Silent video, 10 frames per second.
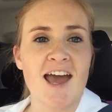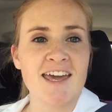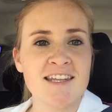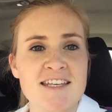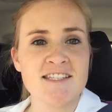I
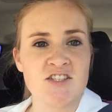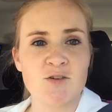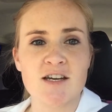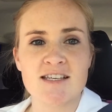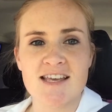can listen
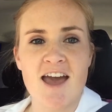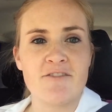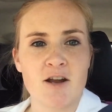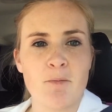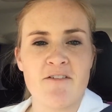to it because I
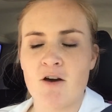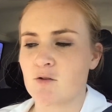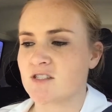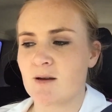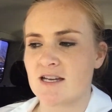have it on my
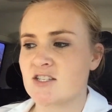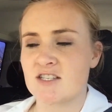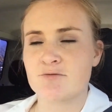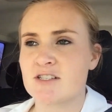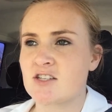phone, so I can
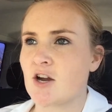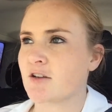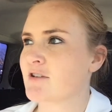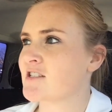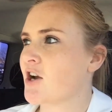just restart
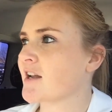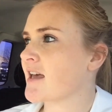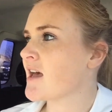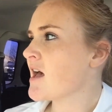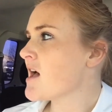it, restart it.